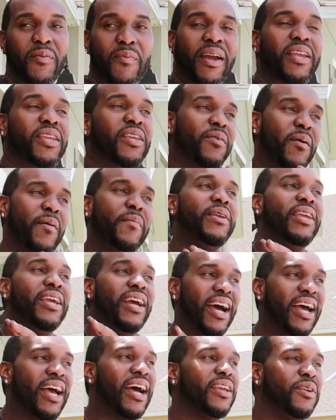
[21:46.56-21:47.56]
You might, I mean,
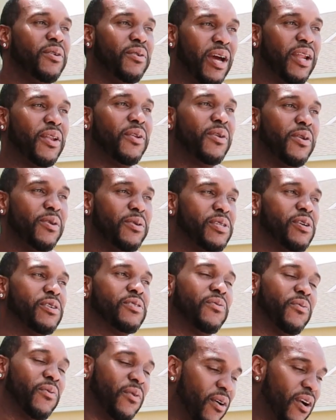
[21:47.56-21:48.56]
I know you use yours
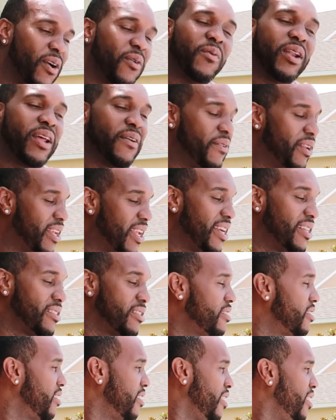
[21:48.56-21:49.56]
for work, whatever the case is.